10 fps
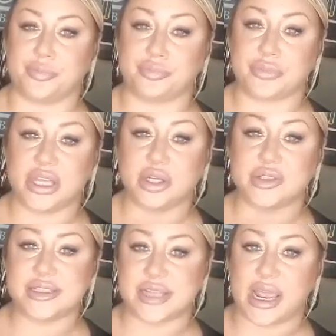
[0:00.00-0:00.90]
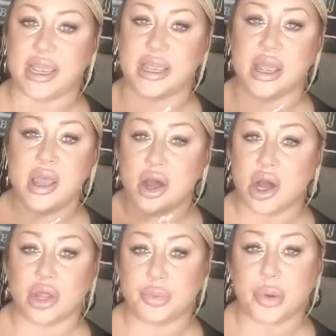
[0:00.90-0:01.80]
it'll say on the
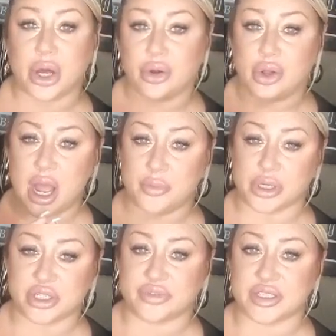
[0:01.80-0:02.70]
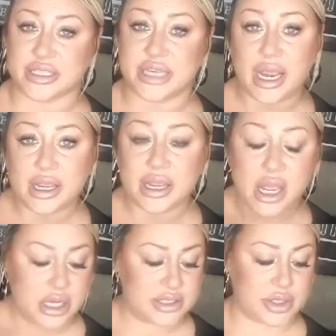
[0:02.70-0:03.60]
bottle how much of it to take.
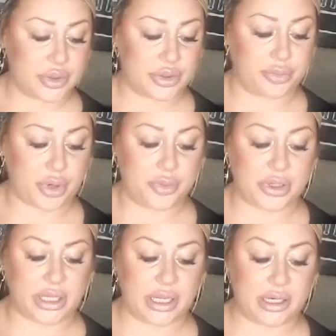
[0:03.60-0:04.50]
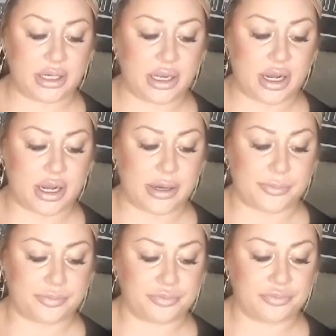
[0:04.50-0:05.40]
So the Bromelain
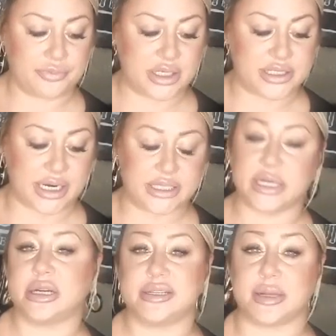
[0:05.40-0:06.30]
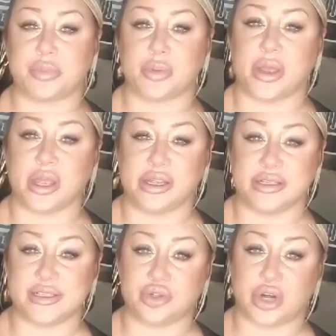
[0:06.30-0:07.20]
dietary supplement is
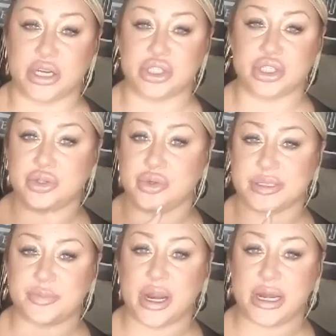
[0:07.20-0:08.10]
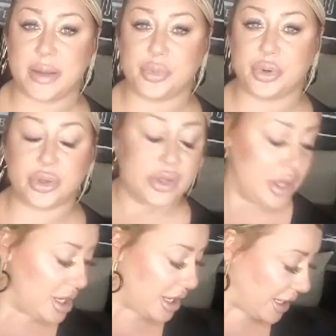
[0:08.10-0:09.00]
great too. It's pineapple,
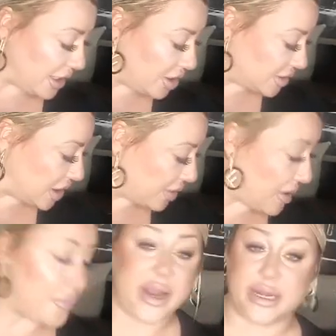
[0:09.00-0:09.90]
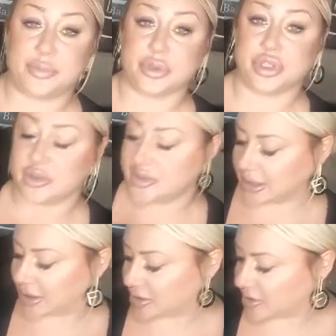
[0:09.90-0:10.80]
and I'll talk about pineapple juice
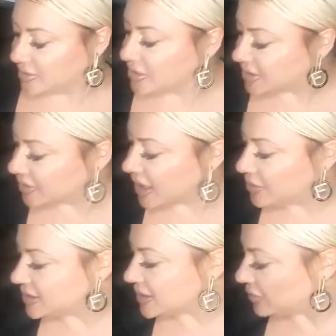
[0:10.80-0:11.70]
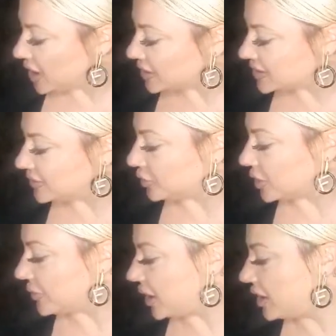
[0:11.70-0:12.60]
later. So that one's a must for
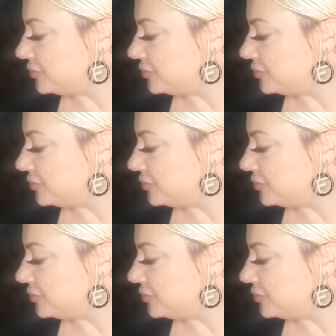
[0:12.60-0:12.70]
me.